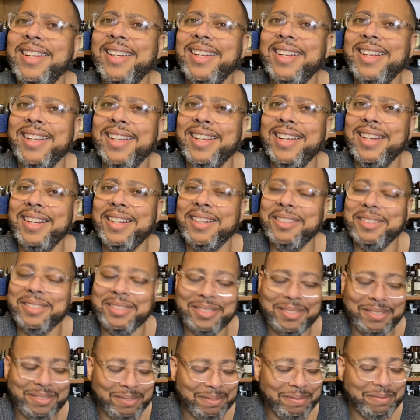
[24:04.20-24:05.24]
You know,
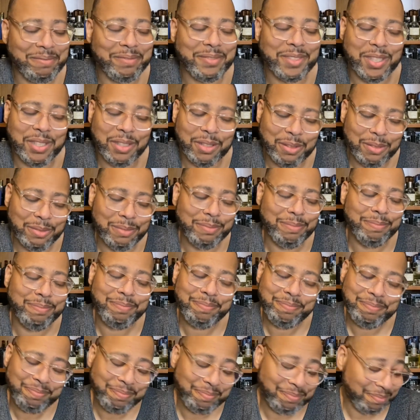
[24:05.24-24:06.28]
so.
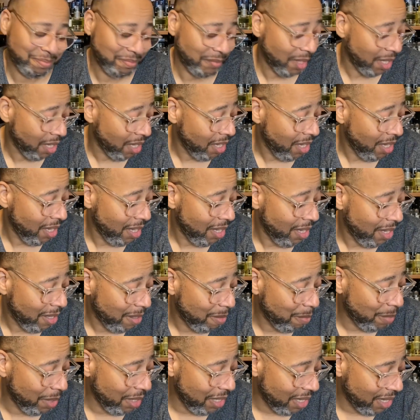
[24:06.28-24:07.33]

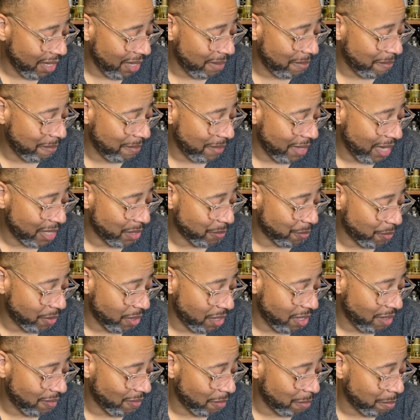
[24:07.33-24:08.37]
But yeah, that's one
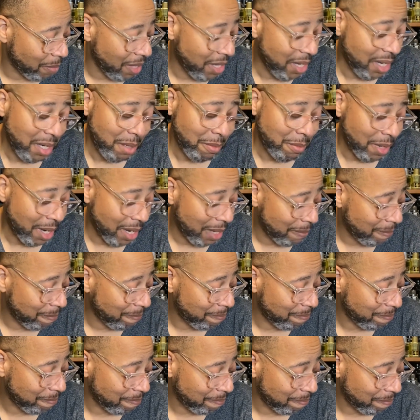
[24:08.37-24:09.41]
of them. But anyway,
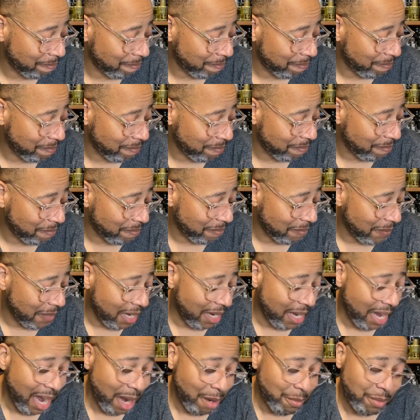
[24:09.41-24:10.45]
and
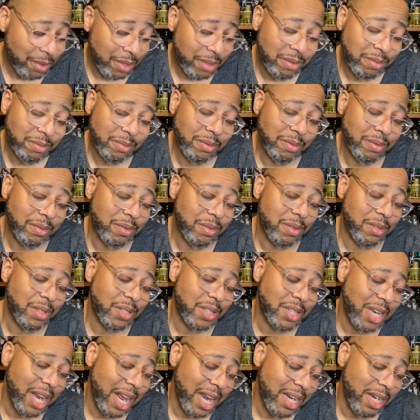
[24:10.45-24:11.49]
that one,
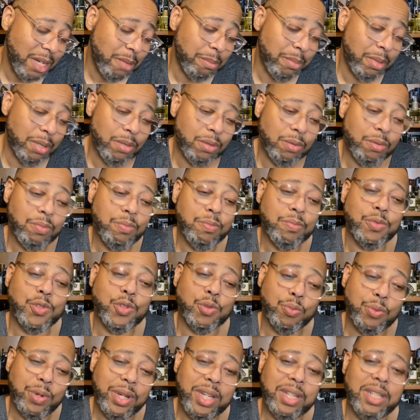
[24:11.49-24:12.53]
slightly blue,
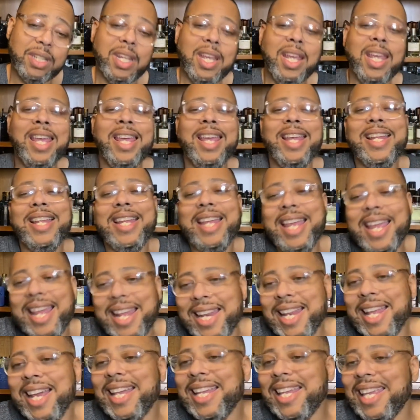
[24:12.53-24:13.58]
sweet.
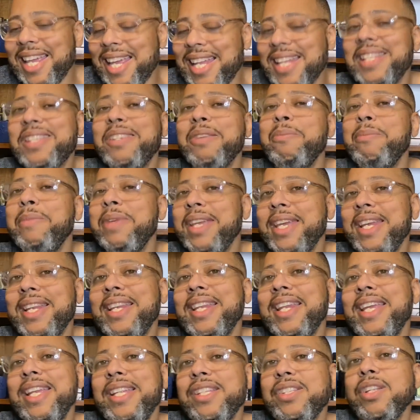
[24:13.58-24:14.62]
It, again, to me, it
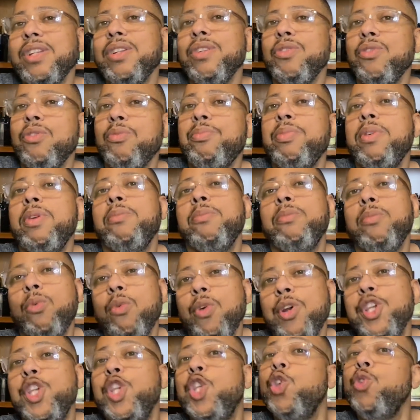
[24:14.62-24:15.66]
leans a little bit
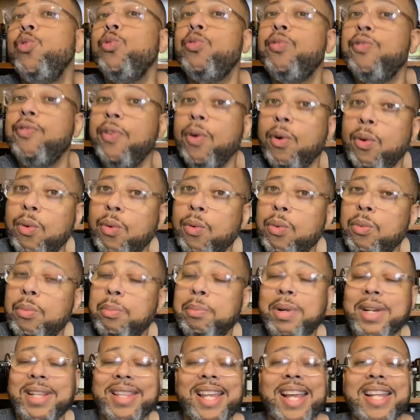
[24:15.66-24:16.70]
more youthful,
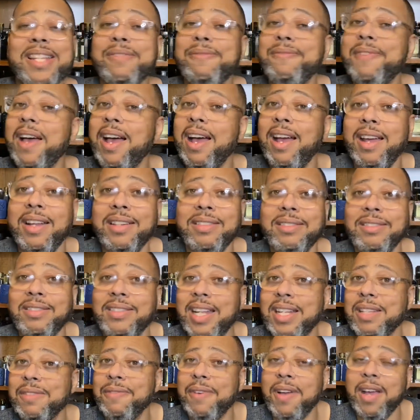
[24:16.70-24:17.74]
but that's fine.
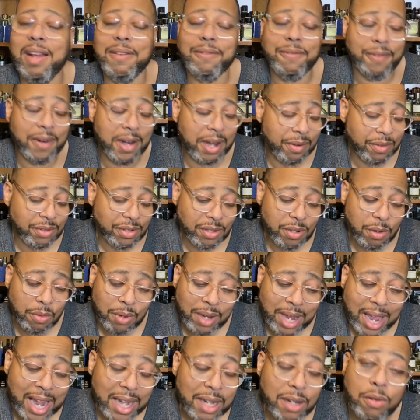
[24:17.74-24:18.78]
That's fine. Fragrance don't
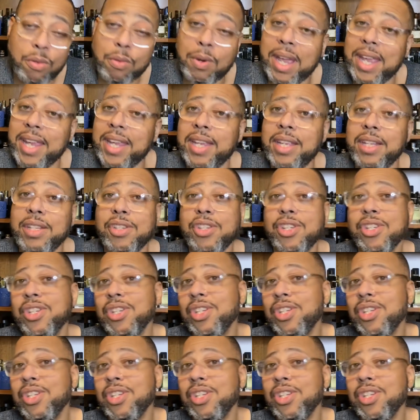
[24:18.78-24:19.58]
got no age.